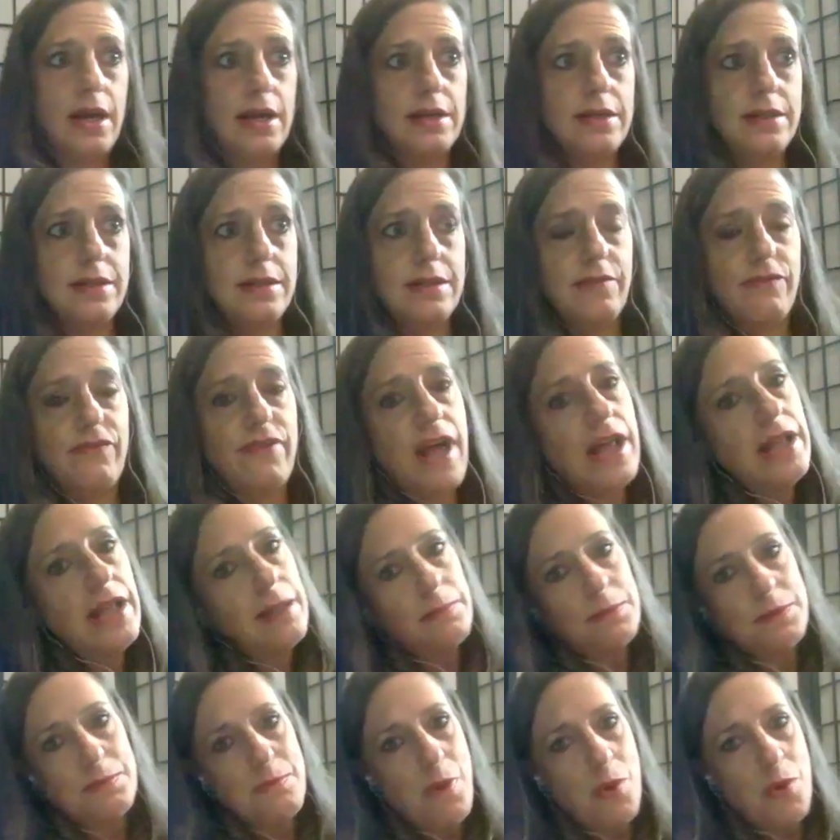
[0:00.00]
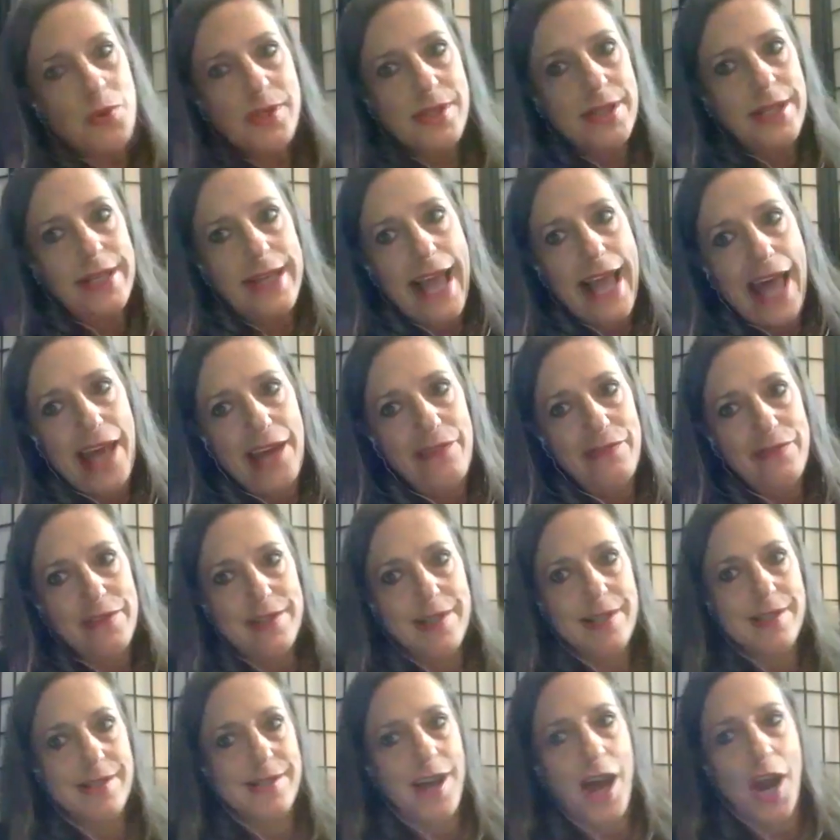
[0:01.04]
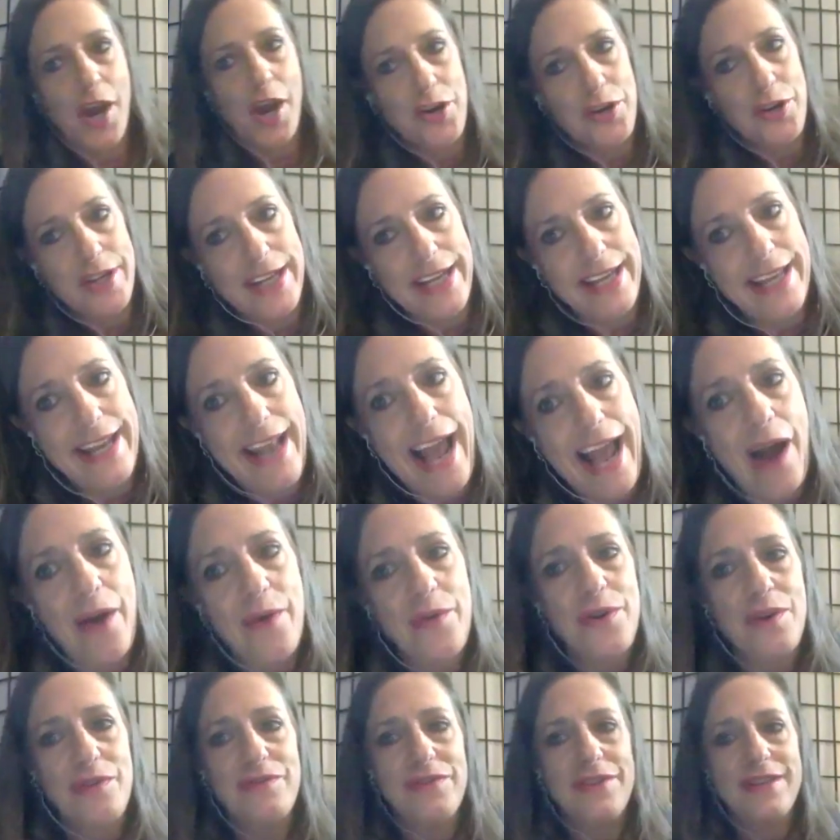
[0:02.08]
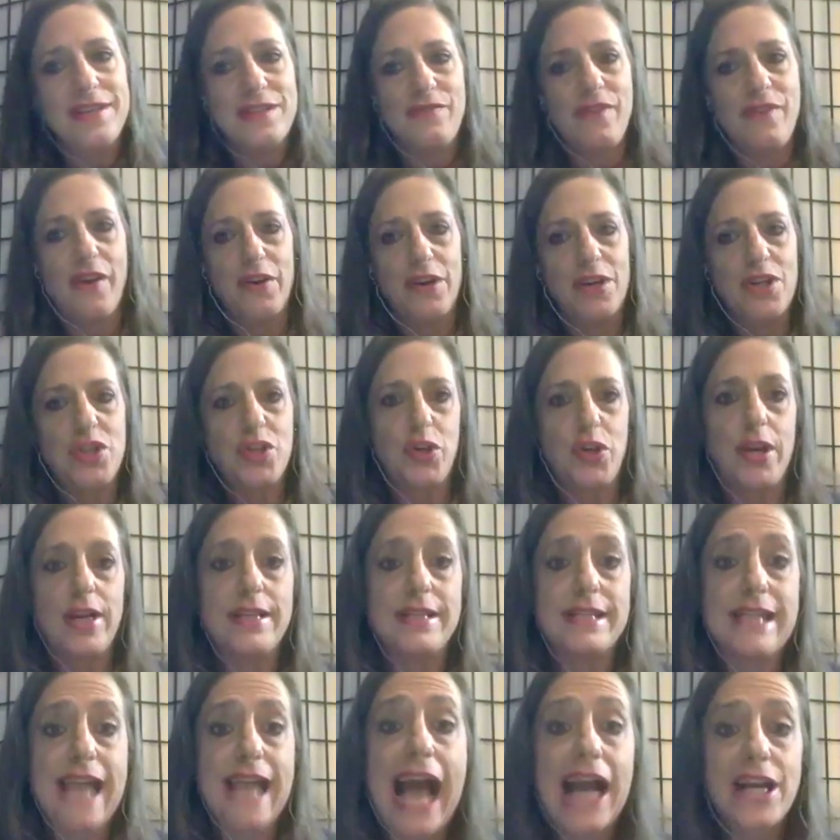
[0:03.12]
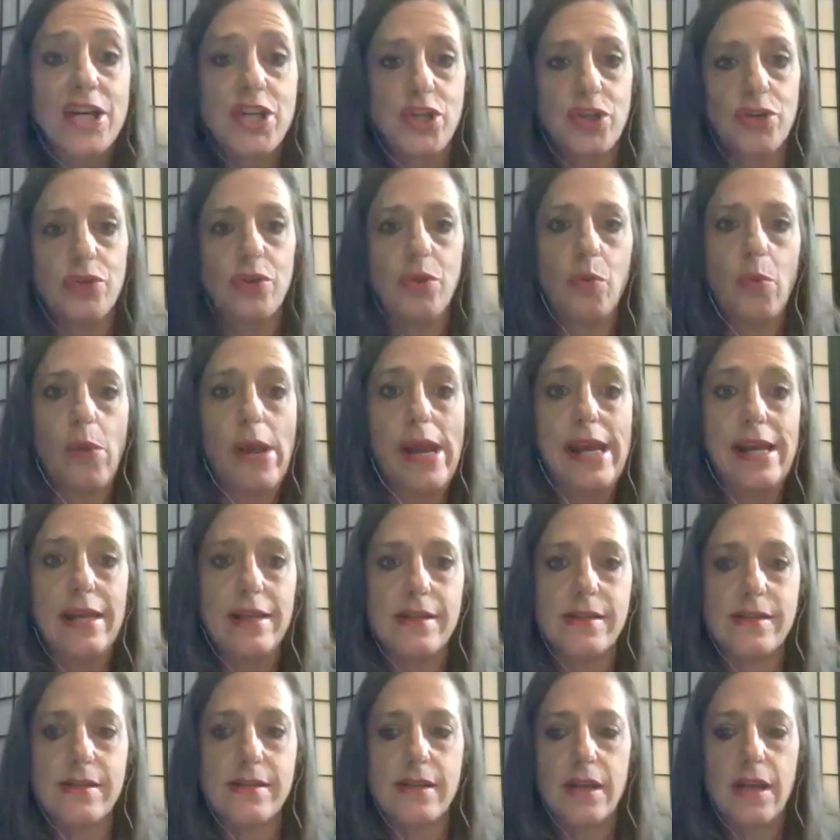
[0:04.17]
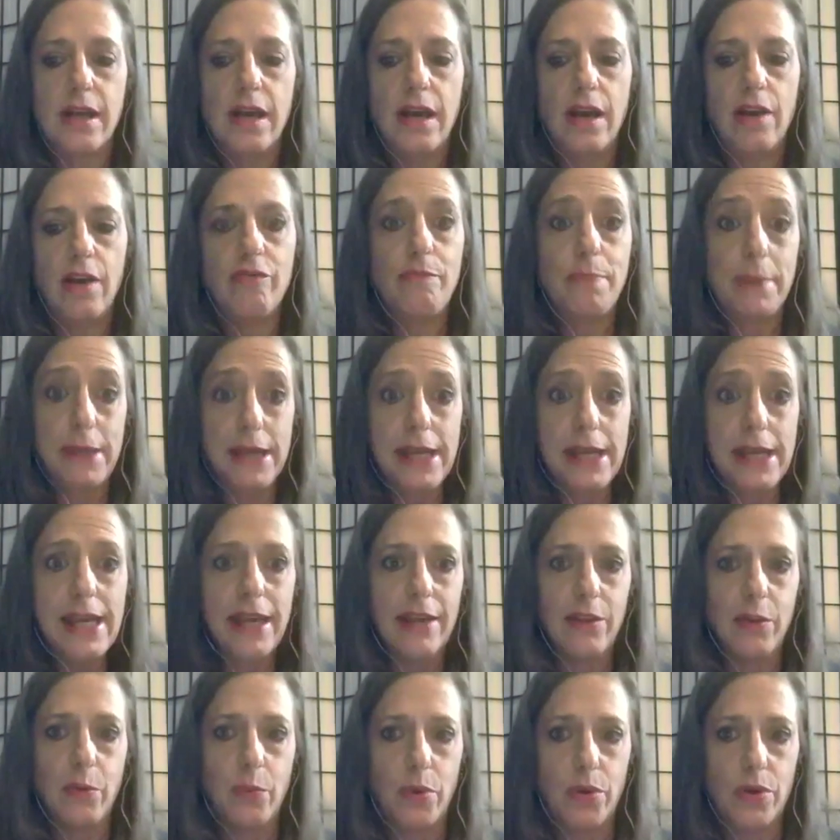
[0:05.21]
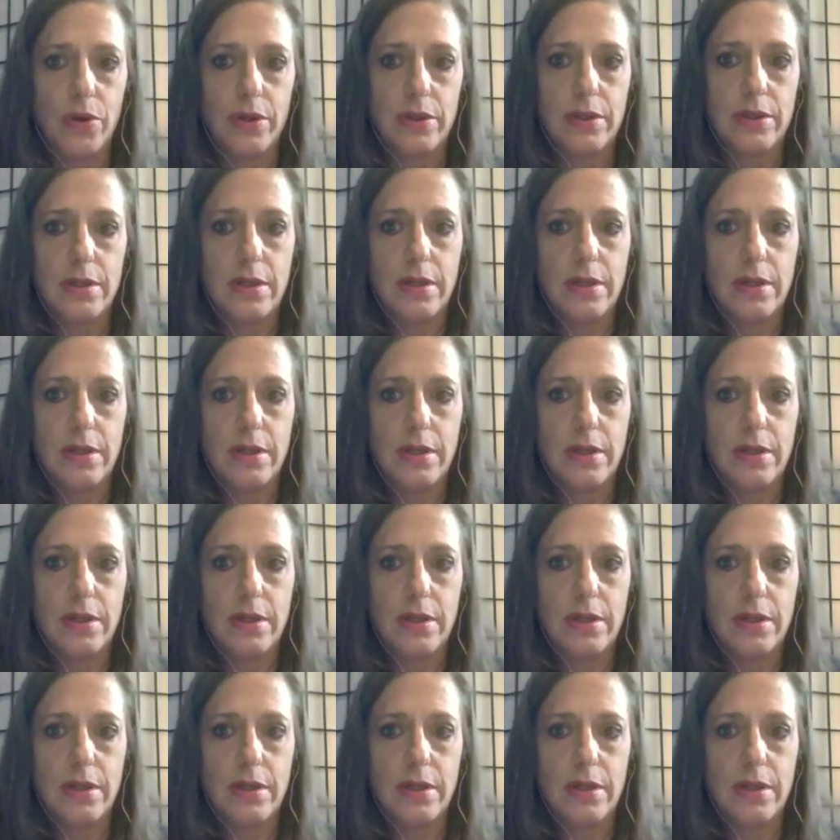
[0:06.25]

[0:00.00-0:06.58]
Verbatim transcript: developed mostly out of a desire to get out of these very transactional ways of being in the world.